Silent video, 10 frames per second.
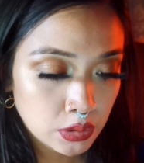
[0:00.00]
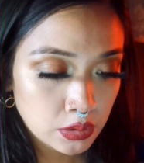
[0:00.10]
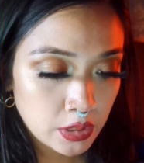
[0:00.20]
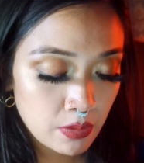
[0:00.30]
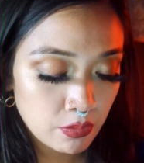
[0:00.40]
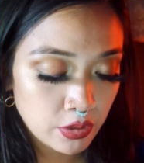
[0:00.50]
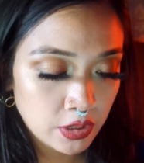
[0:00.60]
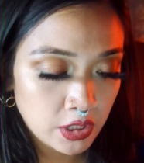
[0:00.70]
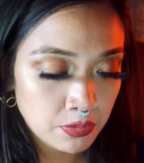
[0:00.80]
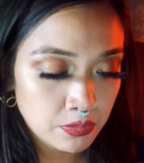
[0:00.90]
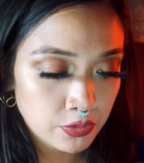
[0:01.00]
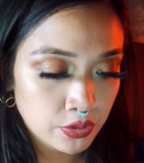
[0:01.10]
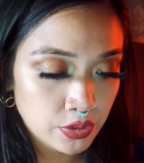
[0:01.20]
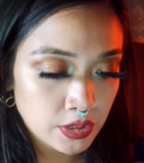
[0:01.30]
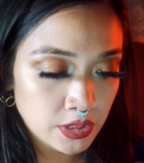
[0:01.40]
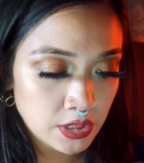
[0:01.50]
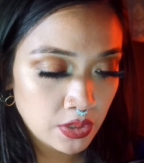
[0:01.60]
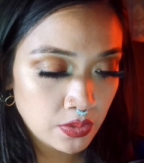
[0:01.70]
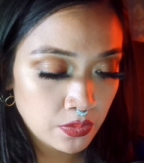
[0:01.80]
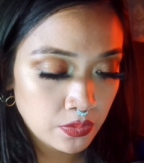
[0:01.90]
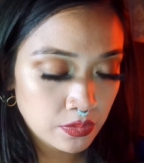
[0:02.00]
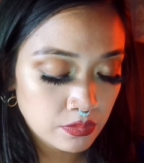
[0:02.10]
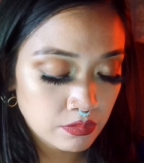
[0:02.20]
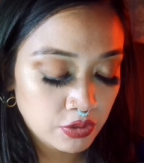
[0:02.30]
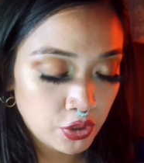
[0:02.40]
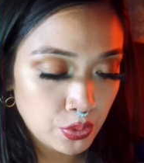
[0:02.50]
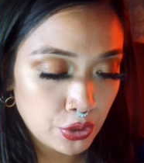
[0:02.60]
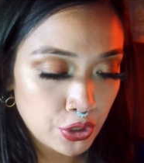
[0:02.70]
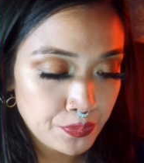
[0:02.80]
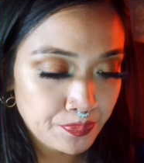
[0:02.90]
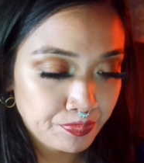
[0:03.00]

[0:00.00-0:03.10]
Yeah, we're gonna keep it blue because it's cute. Cuter.